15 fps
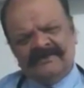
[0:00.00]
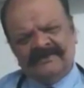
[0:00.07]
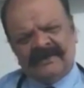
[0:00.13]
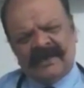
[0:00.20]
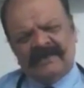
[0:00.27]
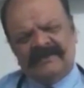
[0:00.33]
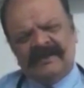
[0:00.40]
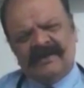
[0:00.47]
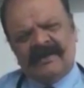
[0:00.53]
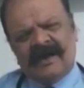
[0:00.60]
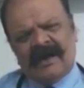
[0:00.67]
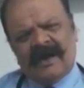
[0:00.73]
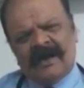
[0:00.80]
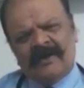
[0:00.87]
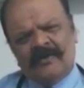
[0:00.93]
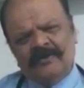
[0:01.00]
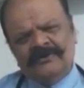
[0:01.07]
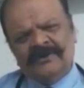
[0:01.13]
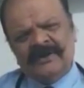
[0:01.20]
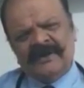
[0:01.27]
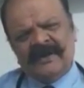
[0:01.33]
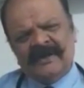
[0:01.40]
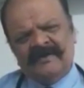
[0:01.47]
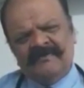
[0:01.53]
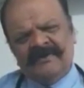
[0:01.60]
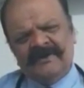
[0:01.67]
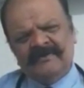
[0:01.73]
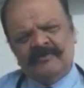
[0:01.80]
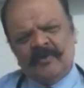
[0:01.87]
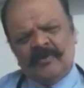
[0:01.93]
sadhak, alochak, and if it
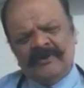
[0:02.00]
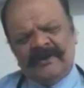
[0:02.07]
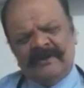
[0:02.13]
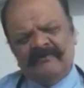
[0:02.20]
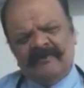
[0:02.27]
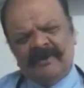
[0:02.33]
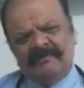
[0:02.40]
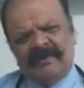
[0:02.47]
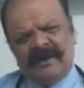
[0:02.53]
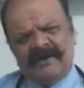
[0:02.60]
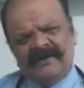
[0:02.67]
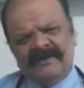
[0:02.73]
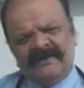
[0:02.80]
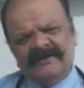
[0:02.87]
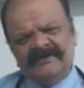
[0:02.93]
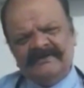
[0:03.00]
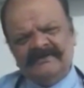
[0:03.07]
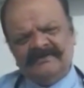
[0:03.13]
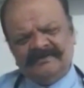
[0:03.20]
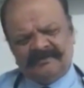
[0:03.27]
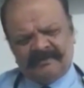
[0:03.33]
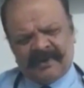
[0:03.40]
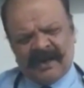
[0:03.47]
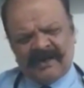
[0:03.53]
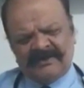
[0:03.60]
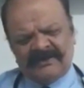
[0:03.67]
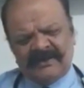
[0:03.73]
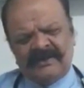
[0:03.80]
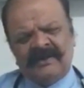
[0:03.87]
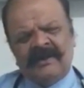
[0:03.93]
is more than one part, it is
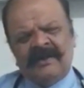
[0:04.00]
bhrajak.